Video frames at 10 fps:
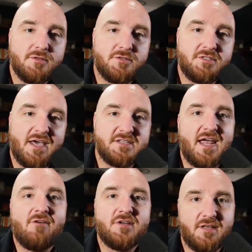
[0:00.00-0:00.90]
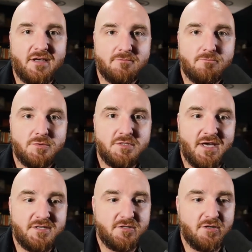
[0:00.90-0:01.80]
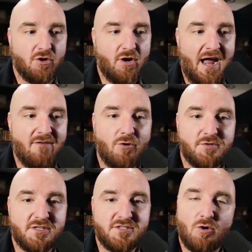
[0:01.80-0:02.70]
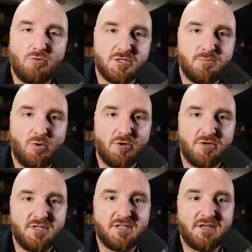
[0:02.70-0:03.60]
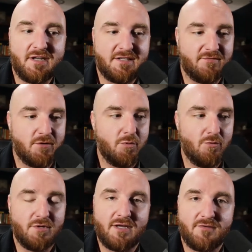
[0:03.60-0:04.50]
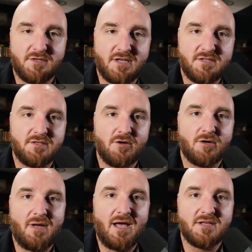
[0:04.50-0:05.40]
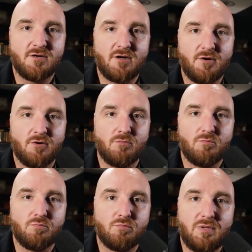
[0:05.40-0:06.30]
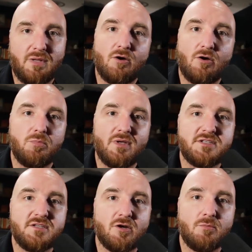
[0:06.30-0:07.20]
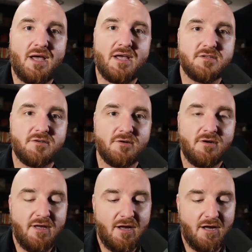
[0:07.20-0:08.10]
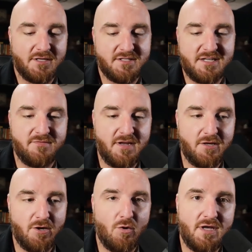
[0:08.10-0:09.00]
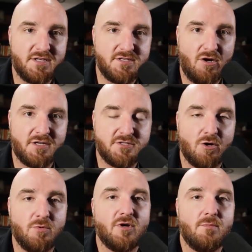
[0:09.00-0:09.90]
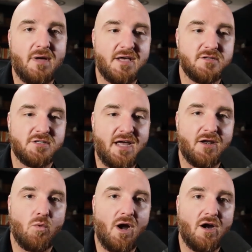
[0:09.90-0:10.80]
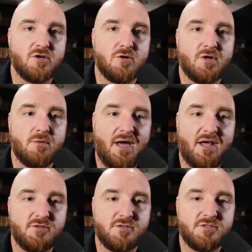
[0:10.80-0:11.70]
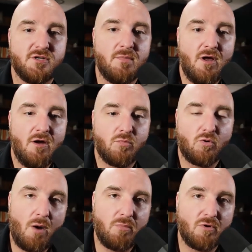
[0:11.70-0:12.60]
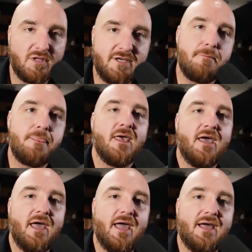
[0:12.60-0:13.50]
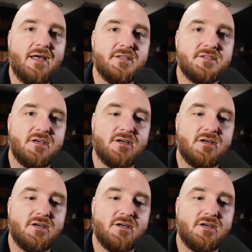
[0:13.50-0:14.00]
test everything. Test your high voltage. Don't just pull your disconnect if you're testing your capacitor, if you're planning on replacing your capacitor. Today's video is on turbo capacitors, how to wire turbo capacitors up properly, and